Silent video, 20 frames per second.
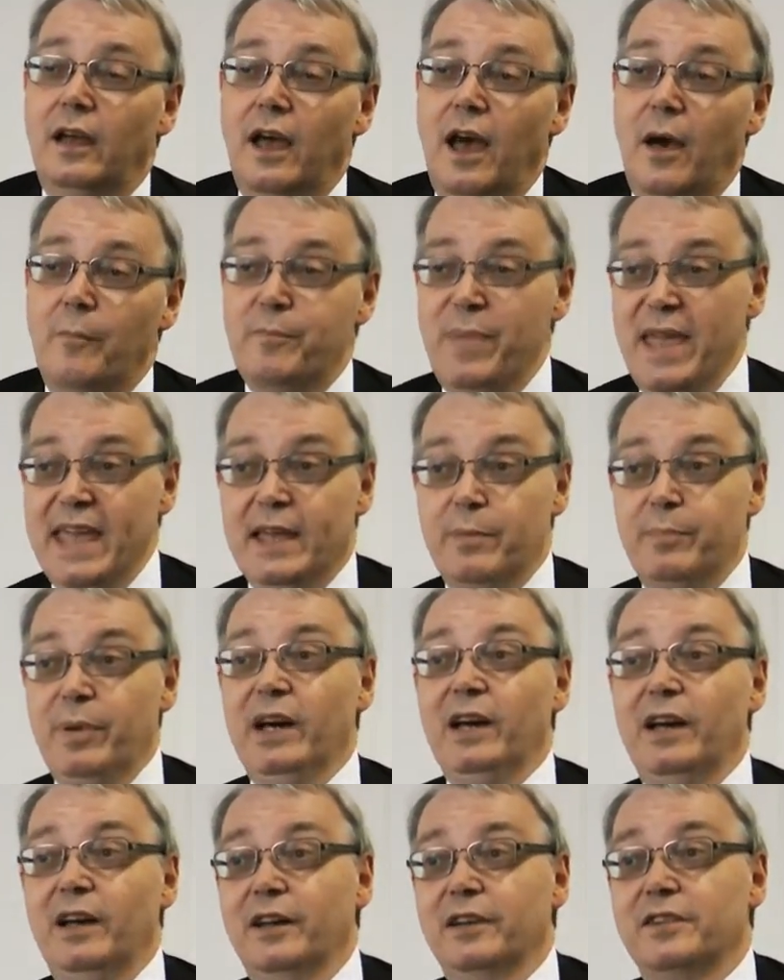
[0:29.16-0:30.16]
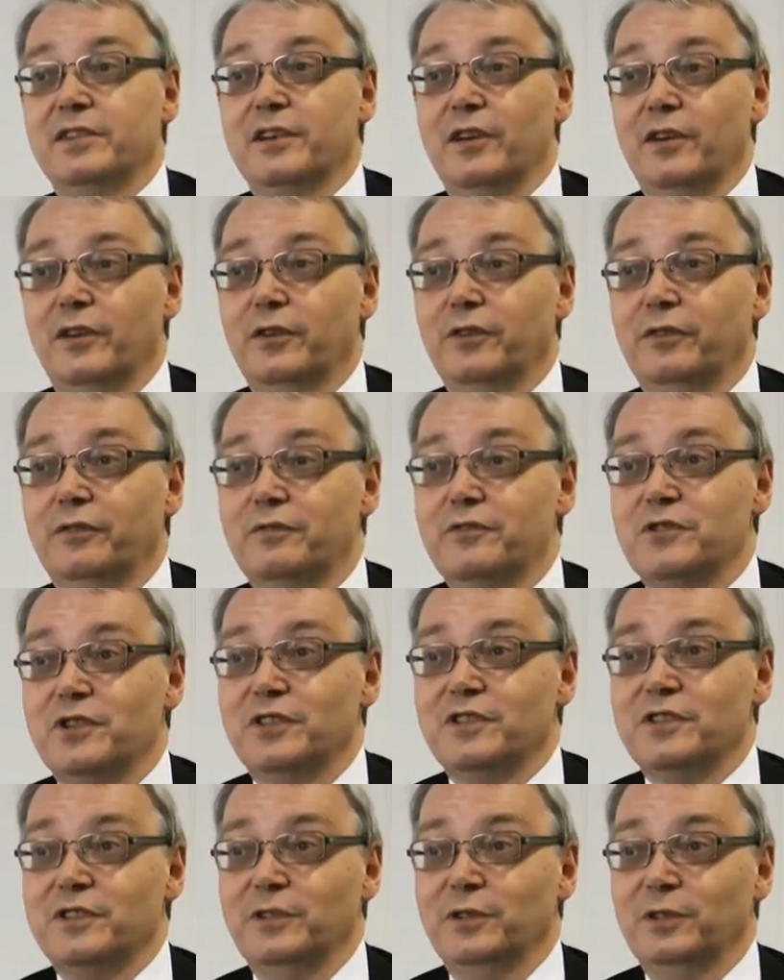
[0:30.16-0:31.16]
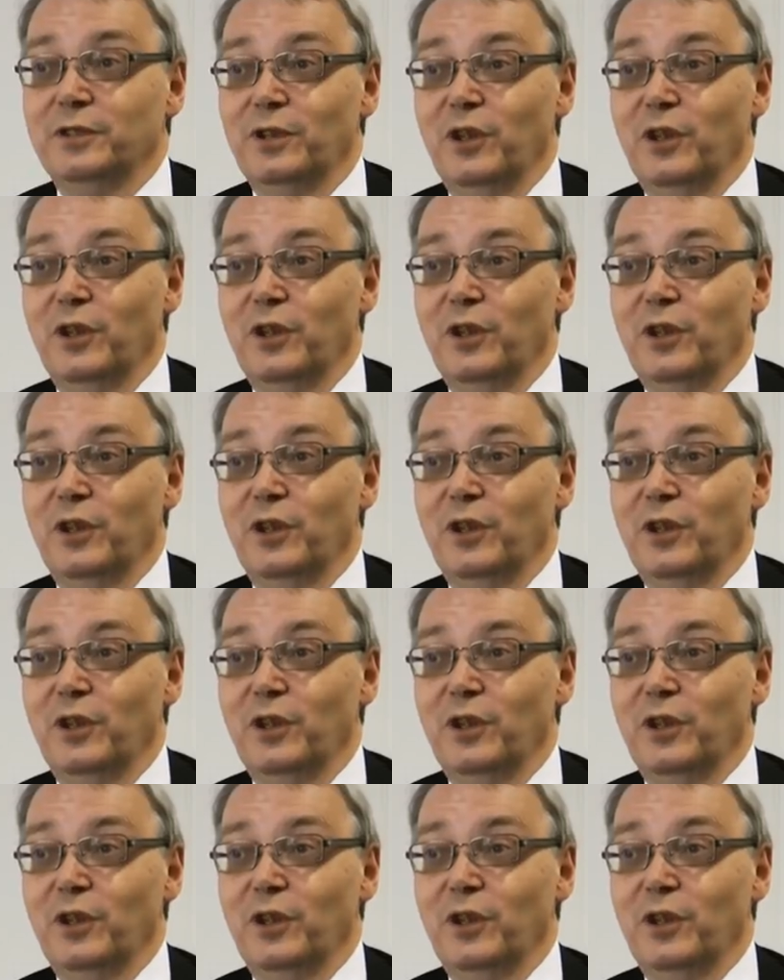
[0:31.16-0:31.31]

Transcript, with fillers: a big part of trust law,